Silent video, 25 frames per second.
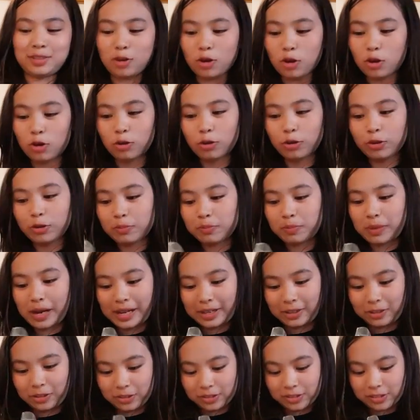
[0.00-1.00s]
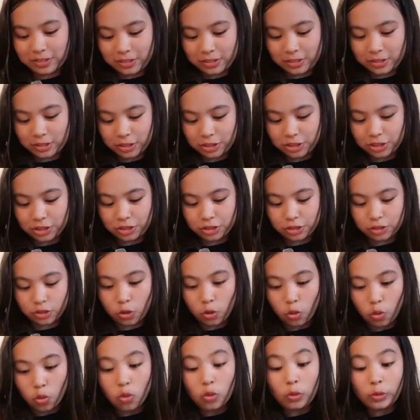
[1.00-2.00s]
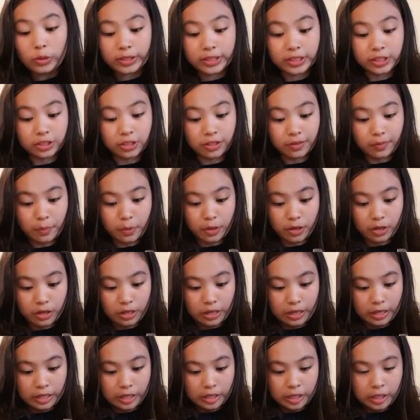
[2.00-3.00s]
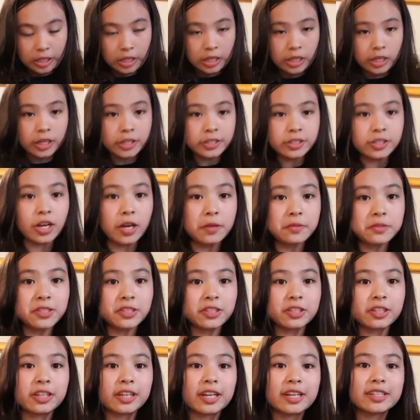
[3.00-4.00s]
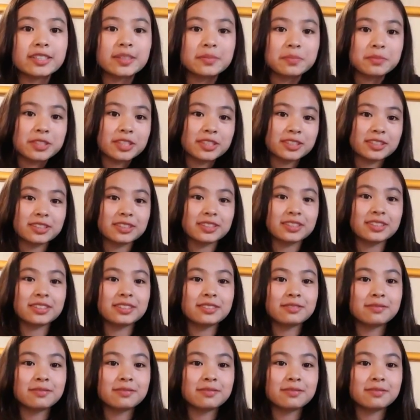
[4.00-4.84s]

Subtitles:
Oh my goodness. This is awesome. So I'm just going to get some scissors.